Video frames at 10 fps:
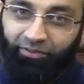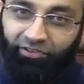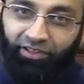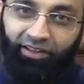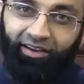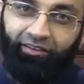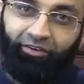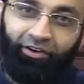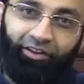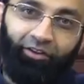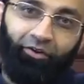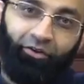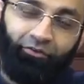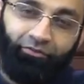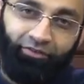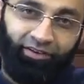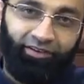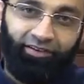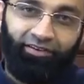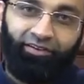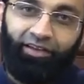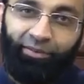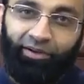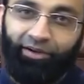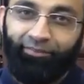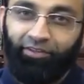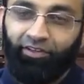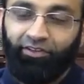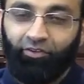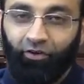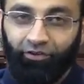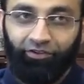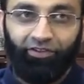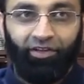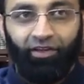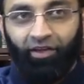Mashallah, I've heard that a lot of uh, imams and scholars